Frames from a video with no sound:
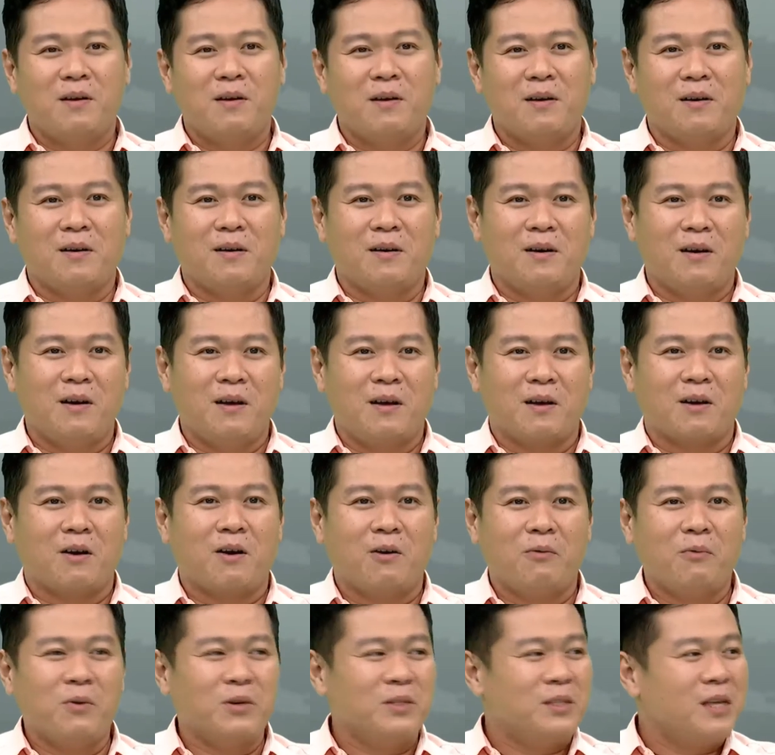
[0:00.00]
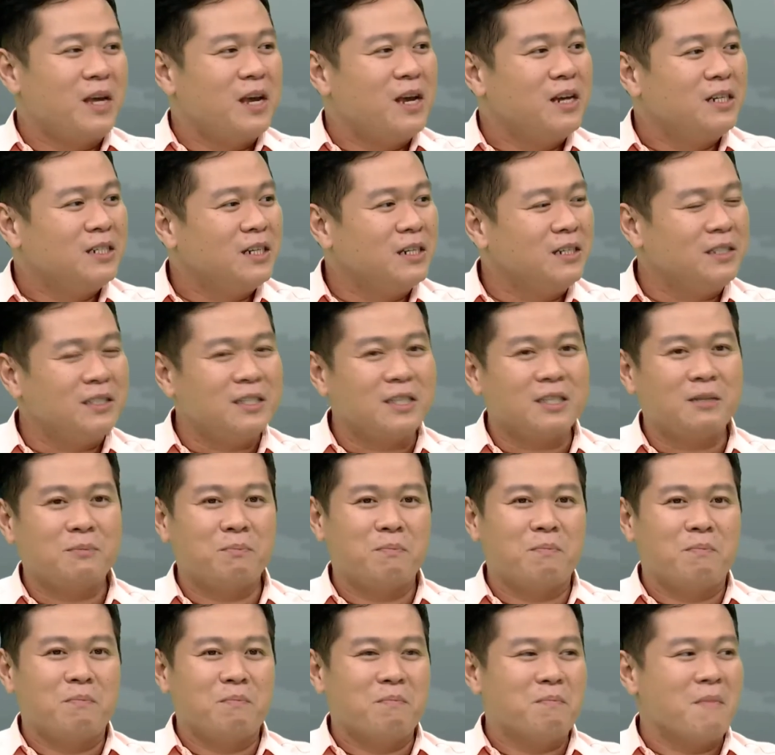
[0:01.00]
a conversation
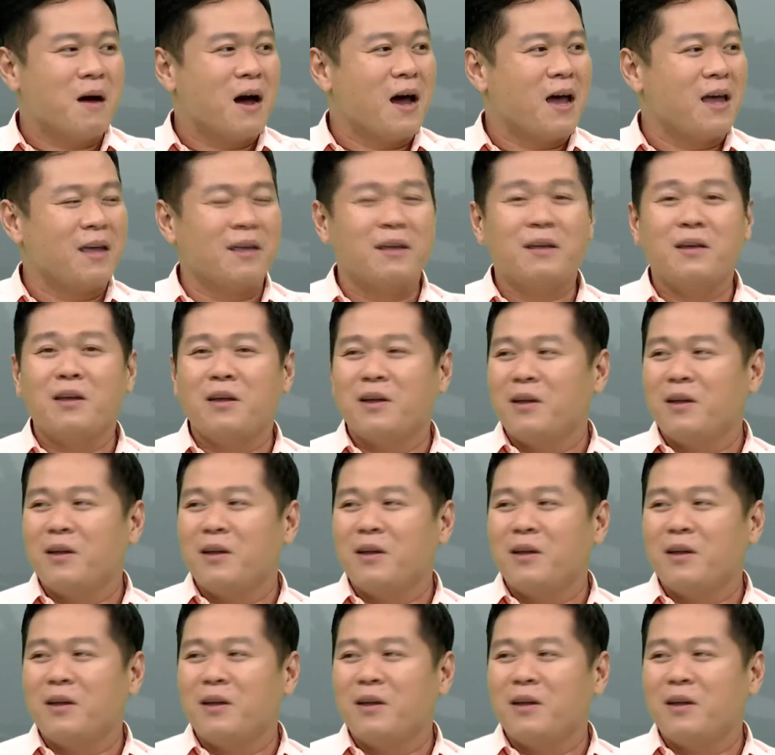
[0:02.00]
just by